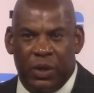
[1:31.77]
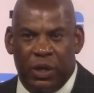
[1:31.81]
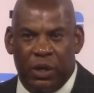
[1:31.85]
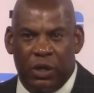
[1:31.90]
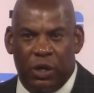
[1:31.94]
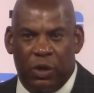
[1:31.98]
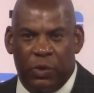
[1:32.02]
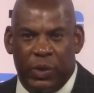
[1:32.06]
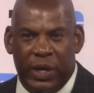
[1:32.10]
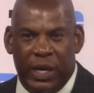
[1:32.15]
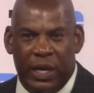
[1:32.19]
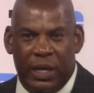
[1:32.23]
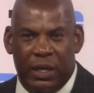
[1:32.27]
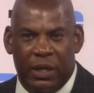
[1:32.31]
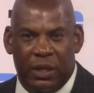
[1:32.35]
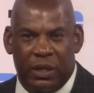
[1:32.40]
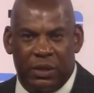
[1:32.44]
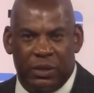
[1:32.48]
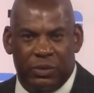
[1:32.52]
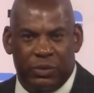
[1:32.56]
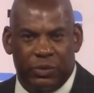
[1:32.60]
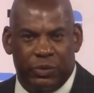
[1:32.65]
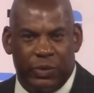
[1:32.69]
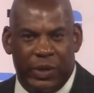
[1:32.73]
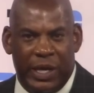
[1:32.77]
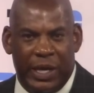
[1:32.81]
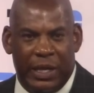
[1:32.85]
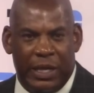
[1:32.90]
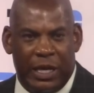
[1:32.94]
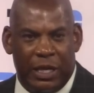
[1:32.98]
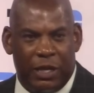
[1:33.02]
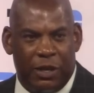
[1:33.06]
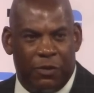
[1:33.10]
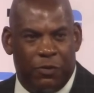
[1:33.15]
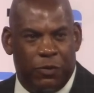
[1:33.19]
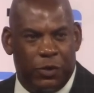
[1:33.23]
you know, we had a we had
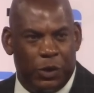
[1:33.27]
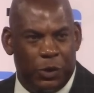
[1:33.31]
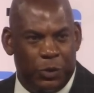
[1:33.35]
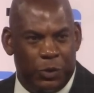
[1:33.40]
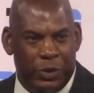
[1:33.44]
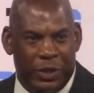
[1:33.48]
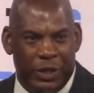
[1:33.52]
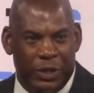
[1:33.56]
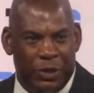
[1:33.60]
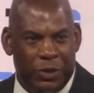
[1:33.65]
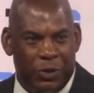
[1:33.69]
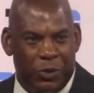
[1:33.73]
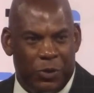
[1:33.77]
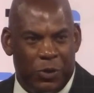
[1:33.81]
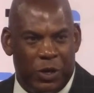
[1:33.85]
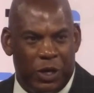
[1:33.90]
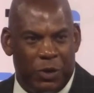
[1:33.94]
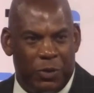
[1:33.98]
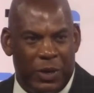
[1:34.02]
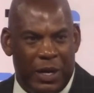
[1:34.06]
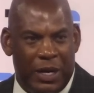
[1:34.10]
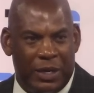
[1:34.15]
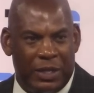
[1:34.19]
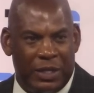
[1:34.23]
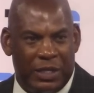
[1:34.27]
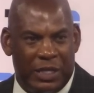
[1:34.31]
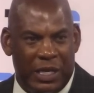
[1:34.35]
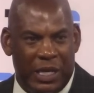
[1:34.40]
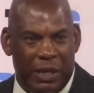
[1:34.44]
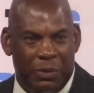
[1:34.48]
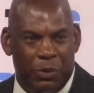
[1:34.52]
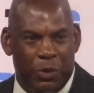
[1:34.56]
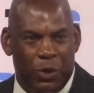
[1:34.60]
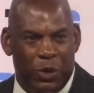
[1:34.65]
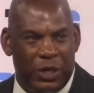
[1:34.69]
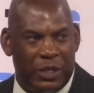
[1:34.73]
like a flu deal going around the
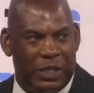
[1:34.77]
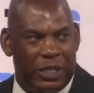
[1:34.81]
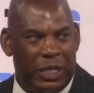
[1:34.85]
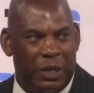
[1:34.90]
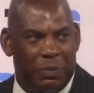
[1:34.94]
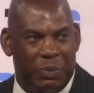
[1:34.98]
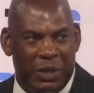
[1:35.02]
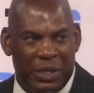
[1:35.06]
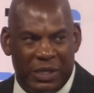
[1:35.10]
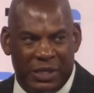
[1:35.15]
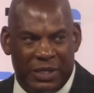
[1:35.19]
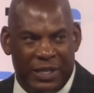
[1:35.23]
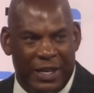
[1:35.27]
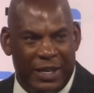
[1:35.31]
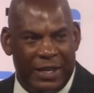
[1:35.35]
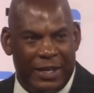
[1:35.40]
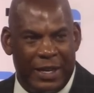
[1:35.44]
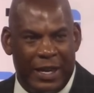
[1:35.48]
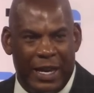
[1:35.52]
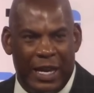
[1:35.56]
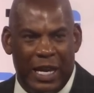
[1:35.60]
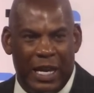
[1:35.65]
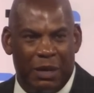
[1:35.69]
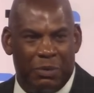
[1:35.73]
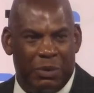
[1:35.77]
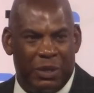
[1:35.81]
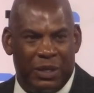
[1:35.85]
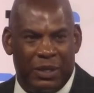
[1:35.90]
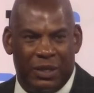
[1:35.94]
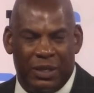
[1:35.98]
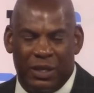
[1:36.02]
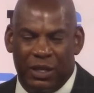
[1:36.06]
team going into the Penn State game and,